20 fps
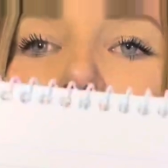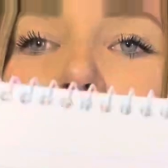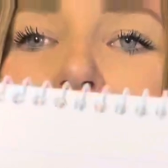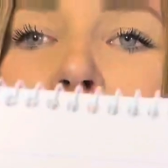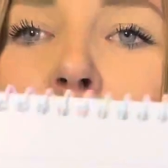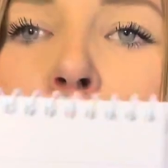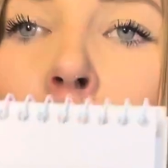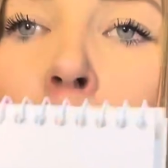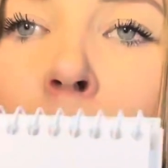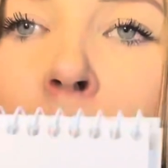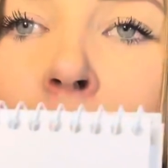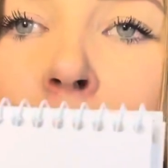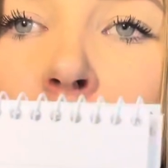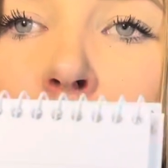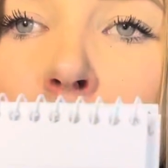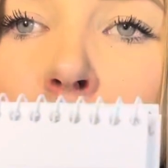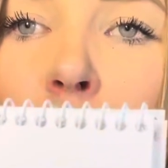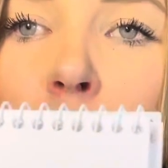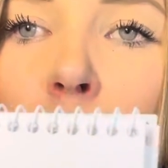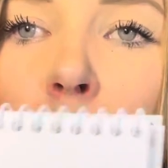See mommy's
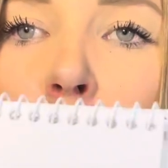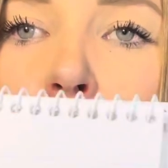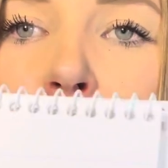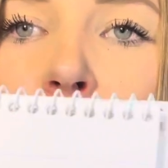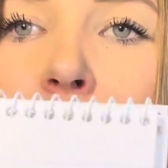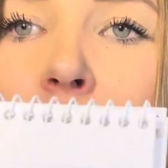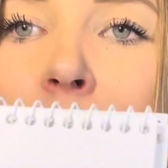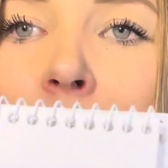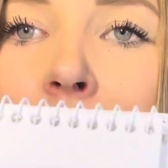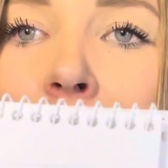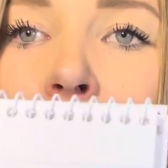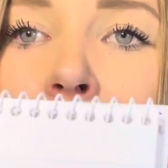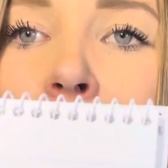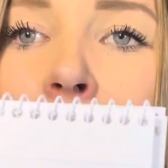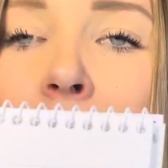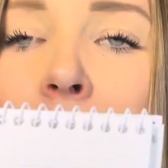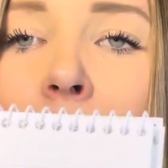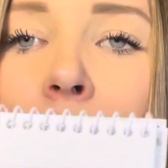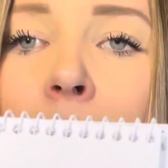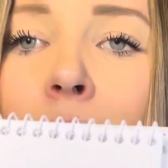circle with a leg,
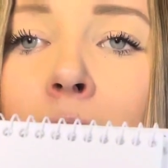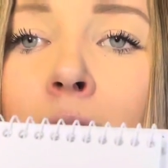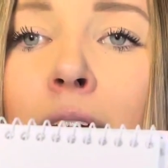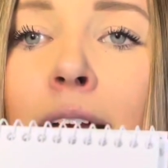A.